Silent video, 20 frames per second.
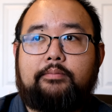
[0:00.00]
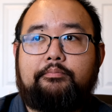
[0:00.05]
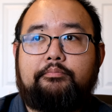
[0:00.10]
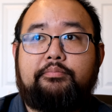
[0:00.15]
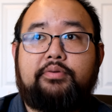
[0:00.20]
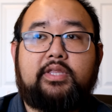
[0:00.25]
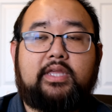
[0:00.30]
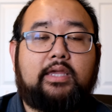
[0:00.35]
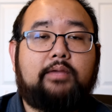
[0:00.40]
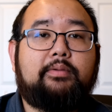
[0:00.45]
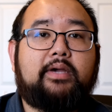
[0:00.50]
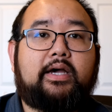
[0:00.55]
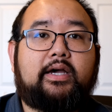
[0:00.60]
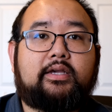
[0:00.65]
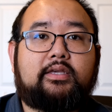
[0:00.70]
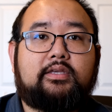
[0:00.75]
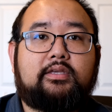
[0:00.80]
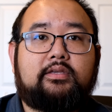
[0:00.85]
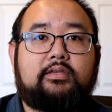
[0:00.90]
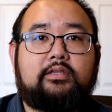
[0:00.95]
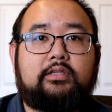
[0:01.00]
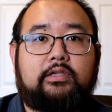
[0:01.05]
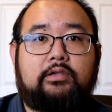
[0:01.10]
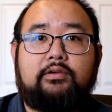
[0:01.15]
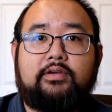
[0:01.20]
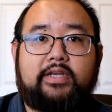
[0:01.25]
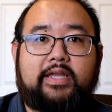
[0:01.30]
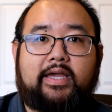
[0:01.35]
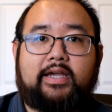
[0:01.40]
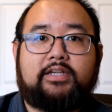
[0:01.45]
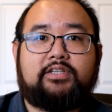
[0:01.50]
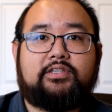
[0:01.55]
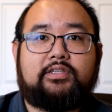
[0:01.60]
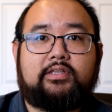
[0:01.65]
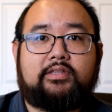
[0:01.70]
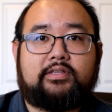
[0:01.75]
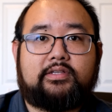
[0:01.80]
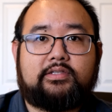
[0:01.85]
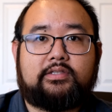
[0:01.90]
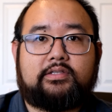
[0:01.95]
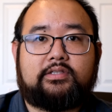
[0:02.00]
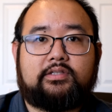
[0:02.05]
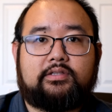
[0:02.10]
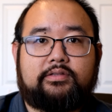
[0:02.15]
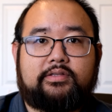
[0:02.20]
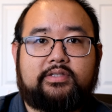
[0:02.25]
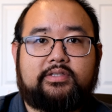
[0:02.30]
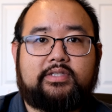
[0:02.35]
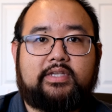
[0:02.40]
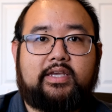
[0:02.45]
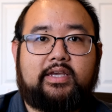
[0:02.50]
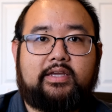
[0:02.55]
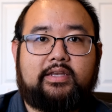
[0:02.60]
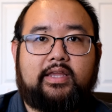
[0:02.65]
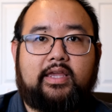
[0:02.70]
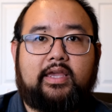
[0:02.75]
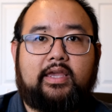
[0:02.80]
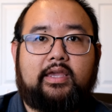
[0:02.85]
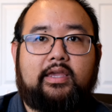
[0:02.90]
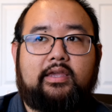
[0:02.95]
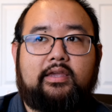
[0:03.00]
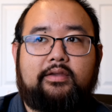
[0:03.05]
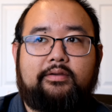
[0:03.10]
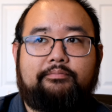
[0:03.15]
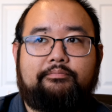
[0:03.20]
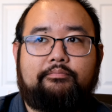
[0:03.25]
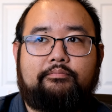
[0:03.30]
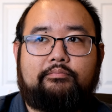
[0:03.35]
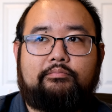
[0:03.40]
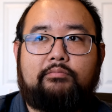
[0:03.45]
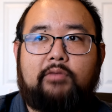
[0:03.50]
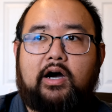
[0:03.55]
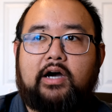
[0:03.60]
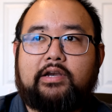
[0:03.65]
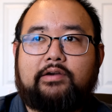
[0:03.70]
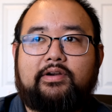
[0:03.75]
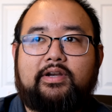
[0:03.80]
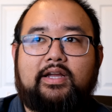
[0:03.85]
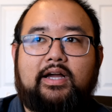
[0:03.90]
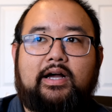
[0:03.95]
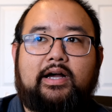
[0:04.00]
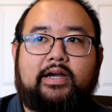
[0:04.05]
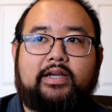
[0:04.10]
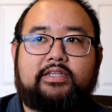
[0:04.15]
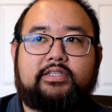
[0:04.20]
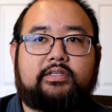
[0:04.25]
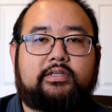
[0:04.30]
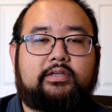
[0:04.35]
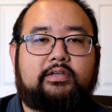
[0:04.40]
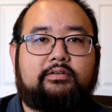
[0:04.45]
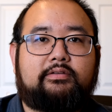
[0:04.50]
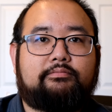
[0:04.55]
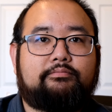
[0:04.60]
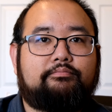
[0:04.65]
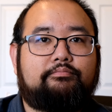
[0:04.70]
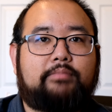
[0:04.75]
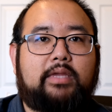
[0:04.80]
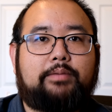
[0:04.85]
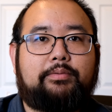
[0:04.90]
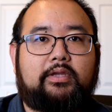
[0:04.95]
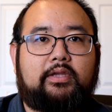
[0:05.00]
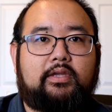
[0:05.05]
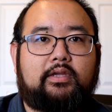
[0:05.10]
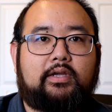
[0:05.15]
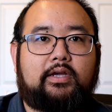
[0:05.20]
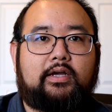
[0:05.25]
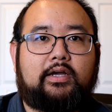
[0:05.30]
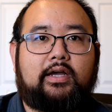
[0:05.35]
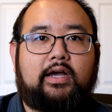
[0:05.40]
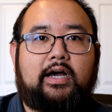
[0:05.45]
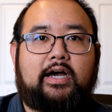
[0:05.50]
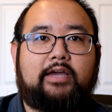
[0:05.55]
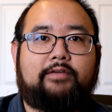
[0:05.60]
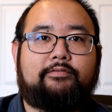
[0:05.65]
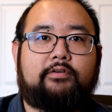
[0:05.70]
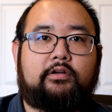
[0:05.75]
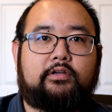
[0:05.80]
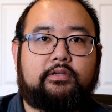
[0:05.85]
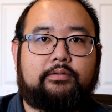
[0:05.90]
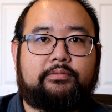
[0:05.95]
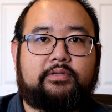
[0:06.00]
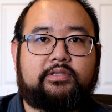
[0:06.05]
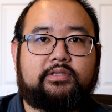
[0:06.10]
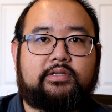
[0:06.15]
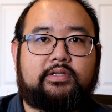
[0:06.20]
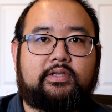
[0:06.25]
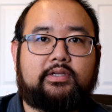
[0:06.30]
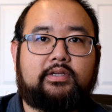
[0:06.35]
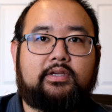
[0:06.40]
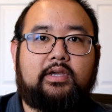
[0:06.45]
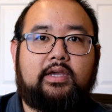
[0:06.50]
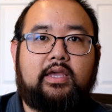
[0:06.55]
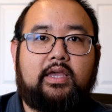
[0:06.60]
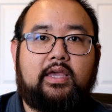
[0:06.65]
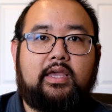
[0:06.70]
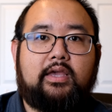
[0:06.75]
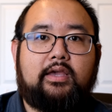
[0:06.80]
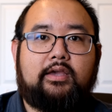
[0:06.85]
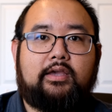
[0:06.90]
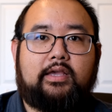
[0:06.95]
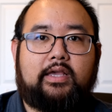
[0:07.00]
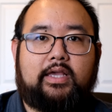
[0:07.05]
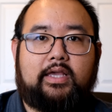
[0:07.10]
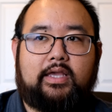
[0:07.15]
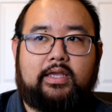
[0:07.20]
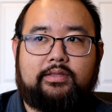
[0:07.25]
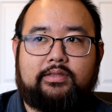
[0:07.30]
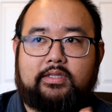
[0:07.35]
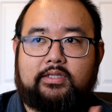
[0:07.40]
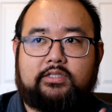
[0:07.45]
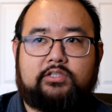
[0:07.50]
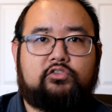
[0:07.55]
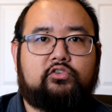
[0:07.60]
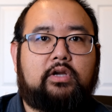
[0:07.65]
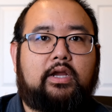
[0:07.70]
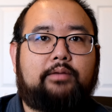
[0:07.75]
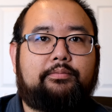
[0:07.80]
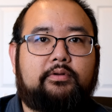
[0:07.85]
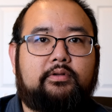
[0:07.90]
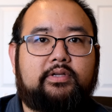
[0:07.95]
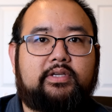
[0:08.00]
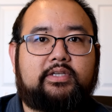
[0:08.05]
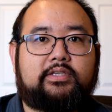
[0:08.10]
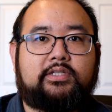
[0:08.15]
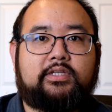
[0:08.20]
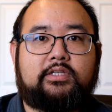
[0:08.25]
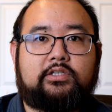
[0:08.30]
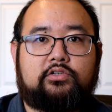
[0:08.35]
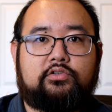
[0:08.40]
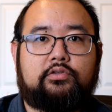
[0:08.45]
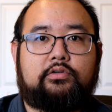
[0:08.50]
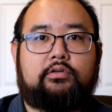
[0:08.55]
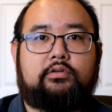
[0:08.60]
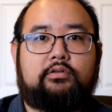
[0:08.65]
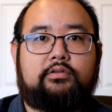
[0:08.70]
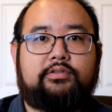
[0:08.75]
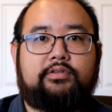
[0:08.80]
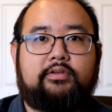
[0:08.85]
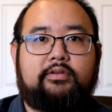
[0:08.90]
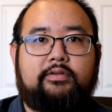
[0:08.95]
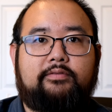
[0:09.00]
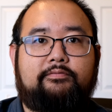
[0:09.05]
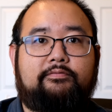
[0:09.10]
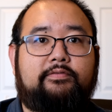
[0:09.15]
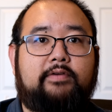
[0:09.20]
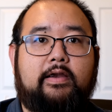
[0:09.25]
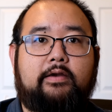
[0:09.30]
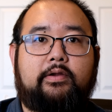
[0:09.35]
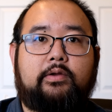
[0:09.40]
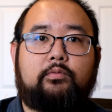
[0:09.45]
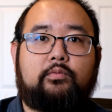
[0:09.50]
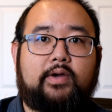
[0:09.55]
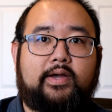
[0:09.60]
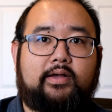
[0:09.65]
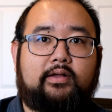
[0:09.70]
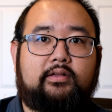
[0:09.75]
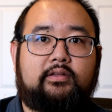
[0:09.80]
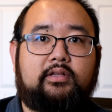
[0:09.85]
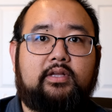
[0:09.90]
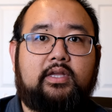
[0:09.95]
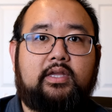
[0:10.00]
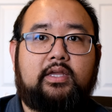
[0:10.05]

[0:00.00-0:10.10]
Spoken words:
Playback, you can actually listen to this at a moderate high to maybe high volume listening. The treble is controlled very well.